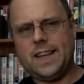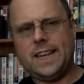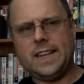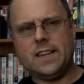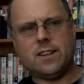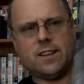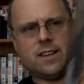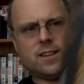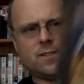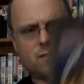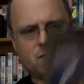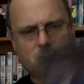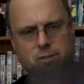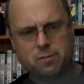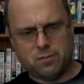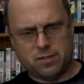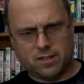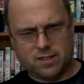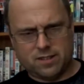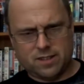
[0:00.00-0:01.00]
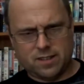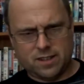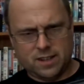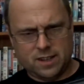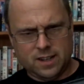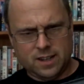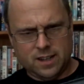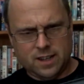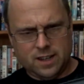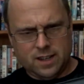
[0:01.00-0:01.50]
E on it for some reason.
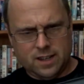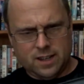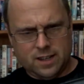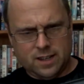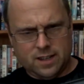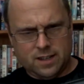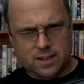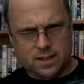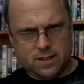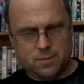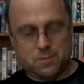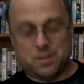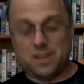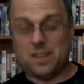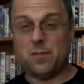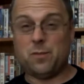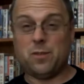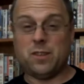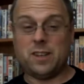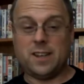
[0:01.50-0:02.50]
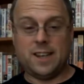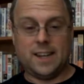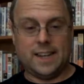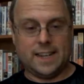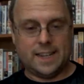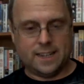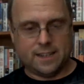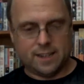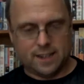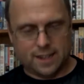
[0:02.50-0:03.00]
It begins with an
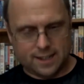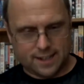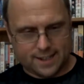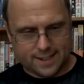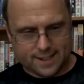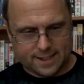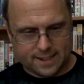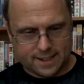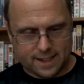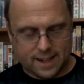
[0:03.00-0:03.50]
A. Aladdin.